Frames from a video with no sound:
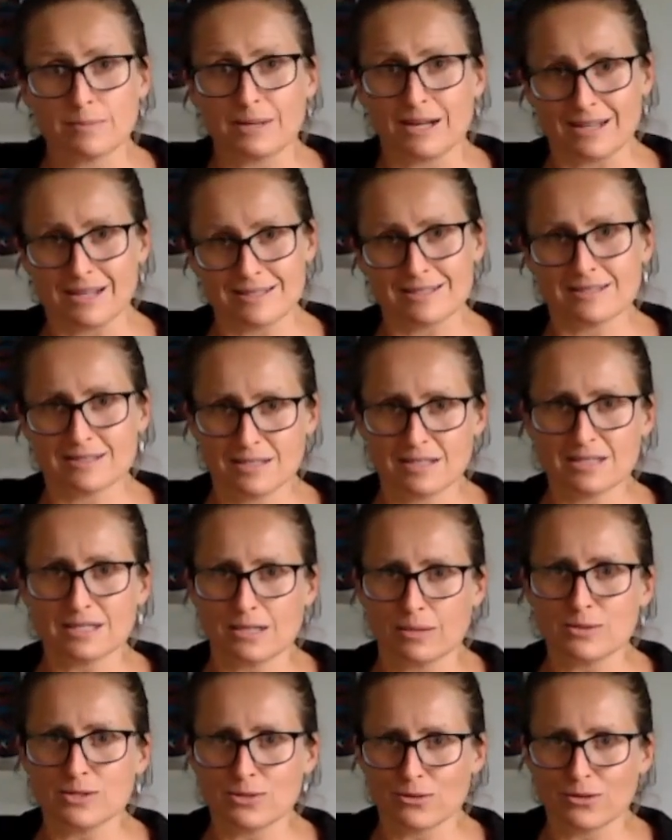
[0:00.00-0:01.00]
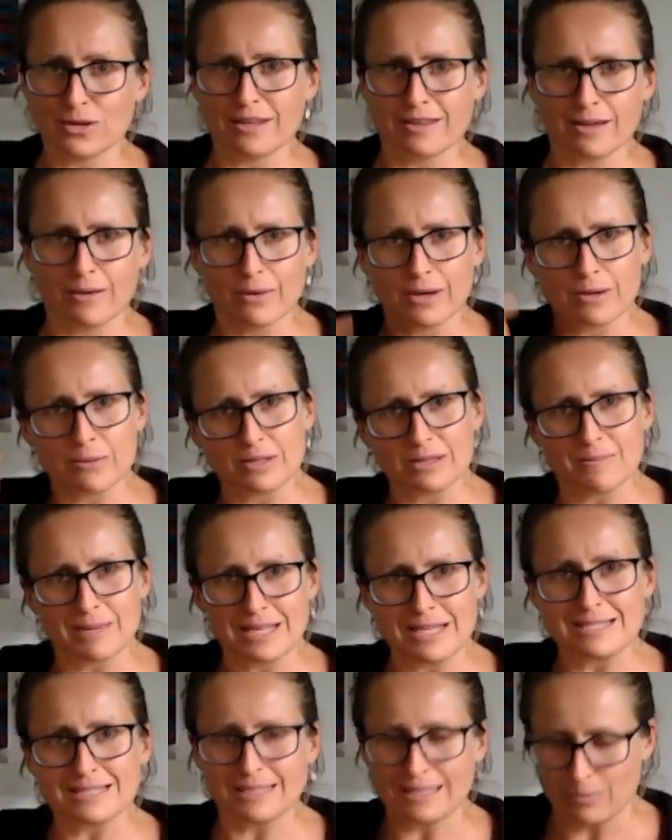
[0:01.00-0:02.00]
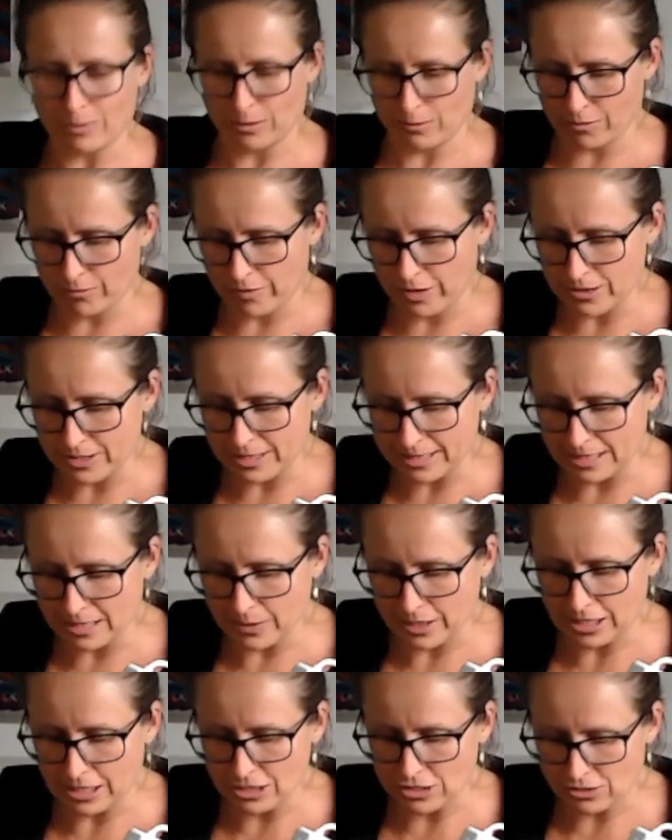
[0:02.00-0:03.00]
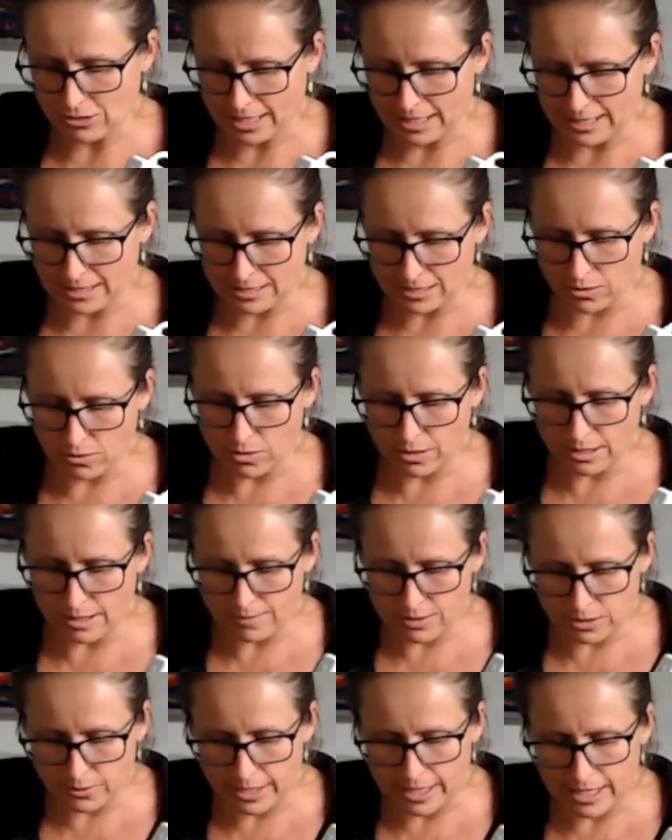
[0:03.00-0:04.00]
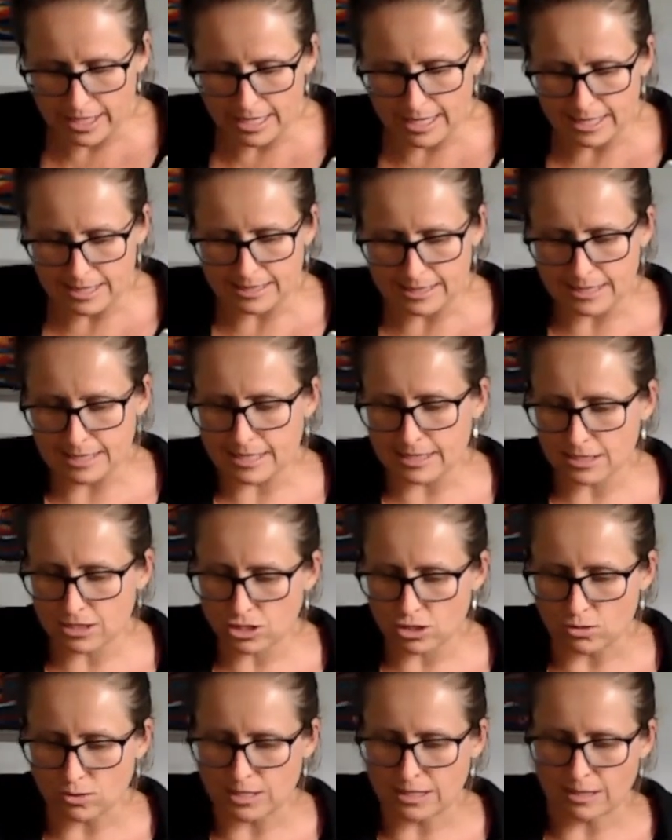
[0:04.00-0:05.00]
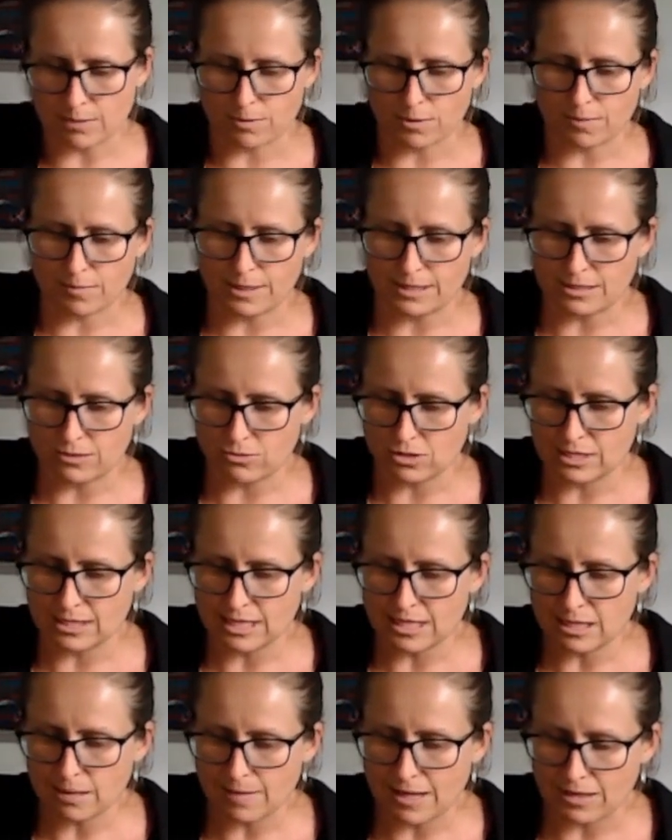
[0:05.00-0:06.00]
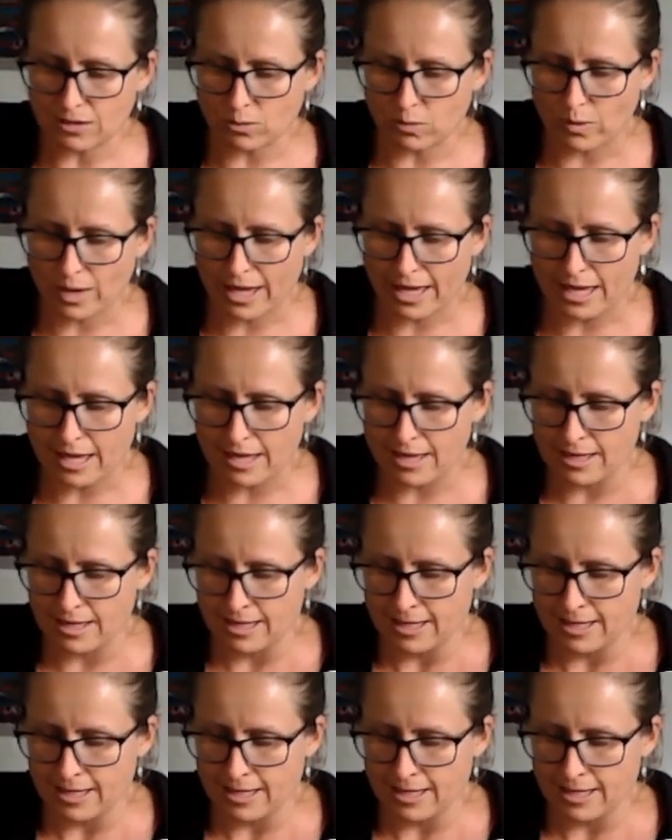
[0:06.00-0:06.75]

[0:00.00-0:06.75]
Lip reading: But since I was already going with mentally we were roasting, we're going to do that. So all I'm doing is, these are two separate bits. I'll just get them out the way.